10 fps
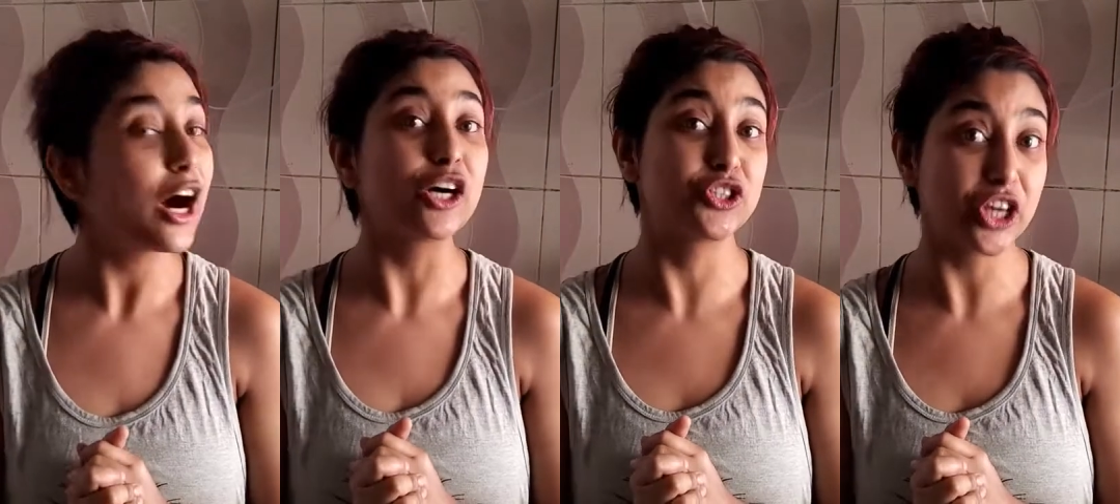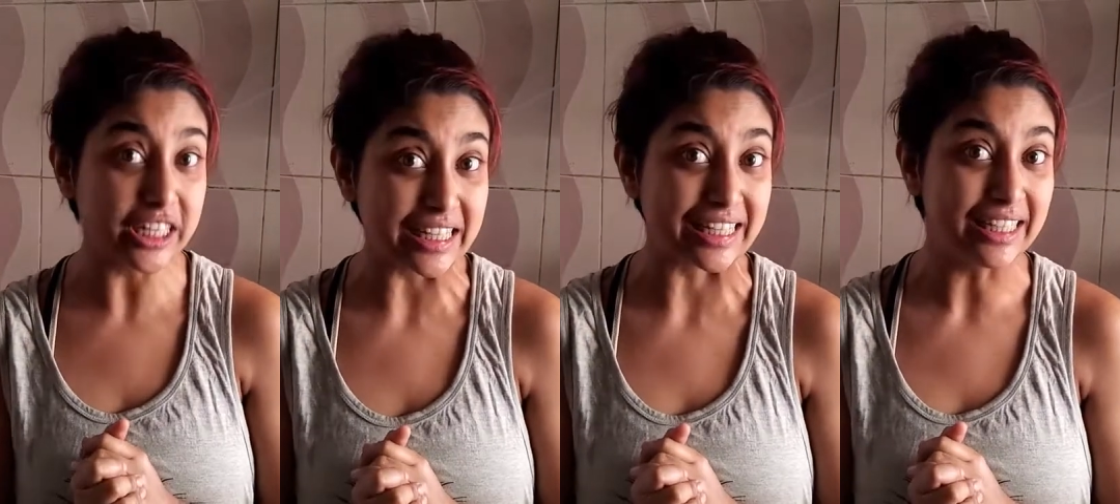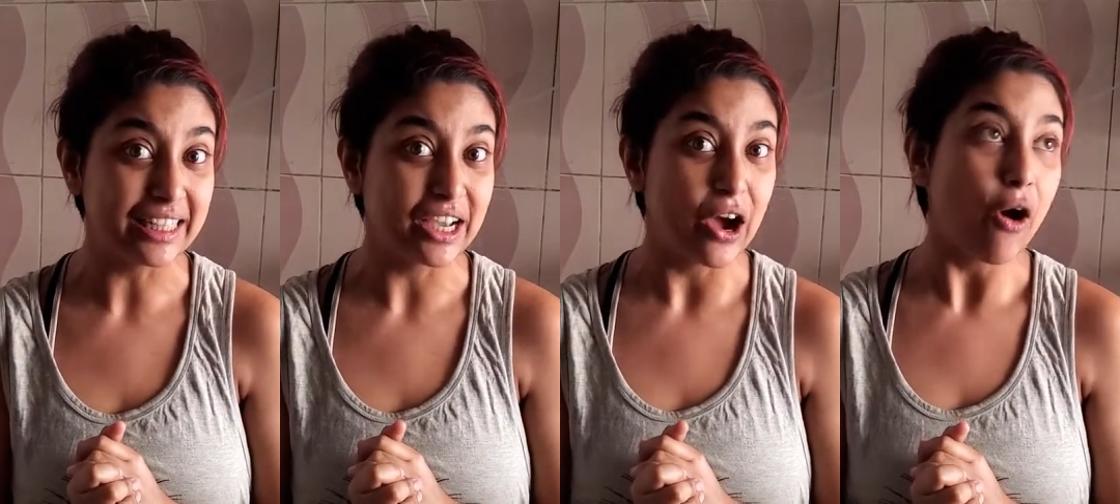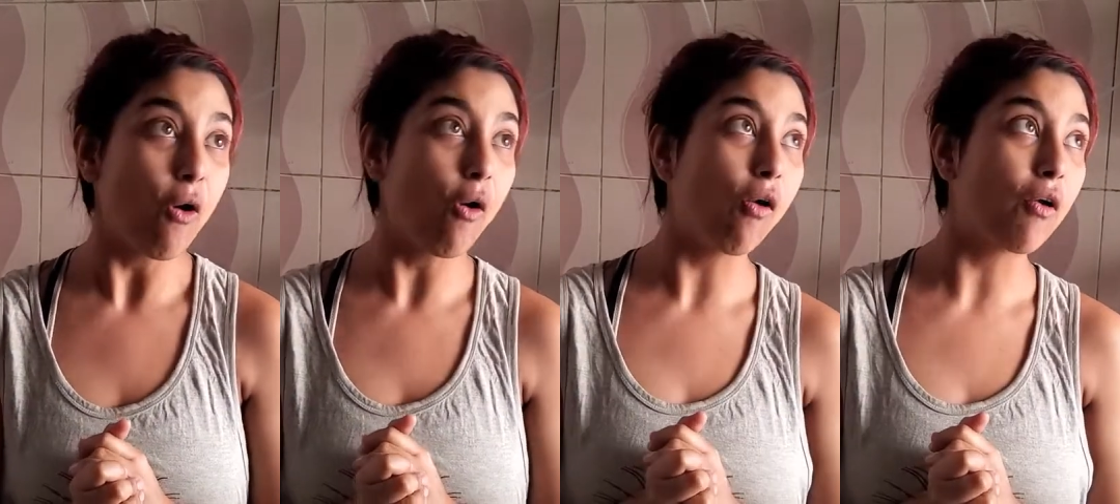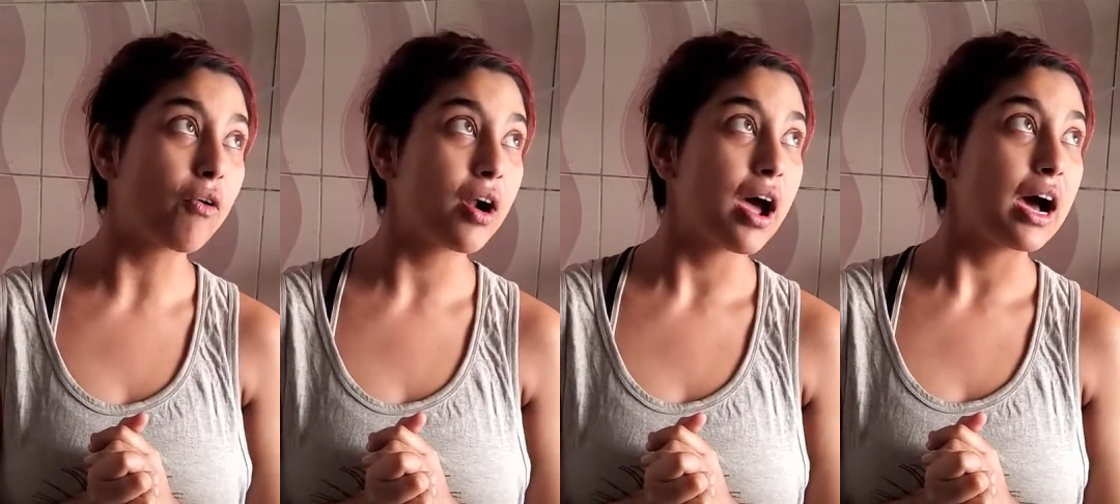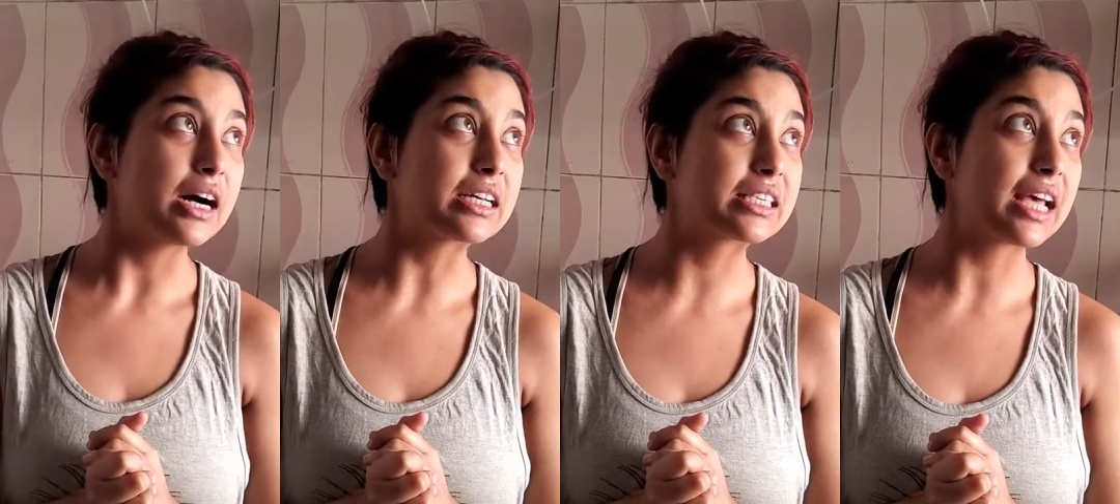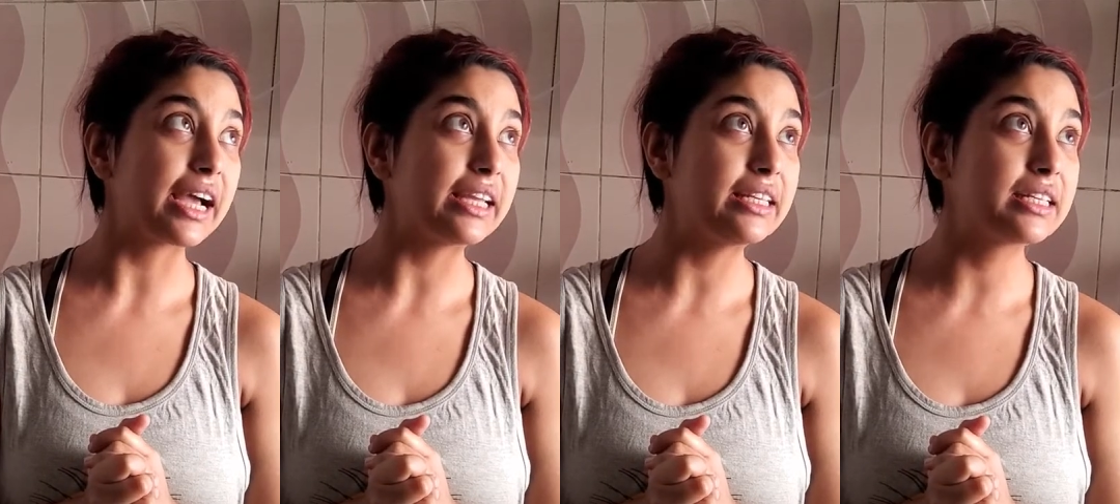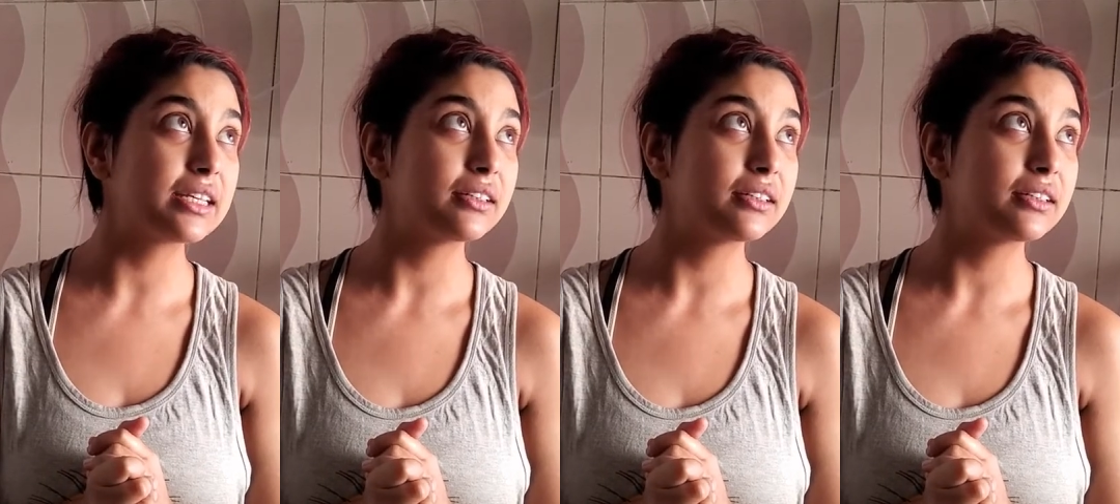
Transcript: a chutney or a side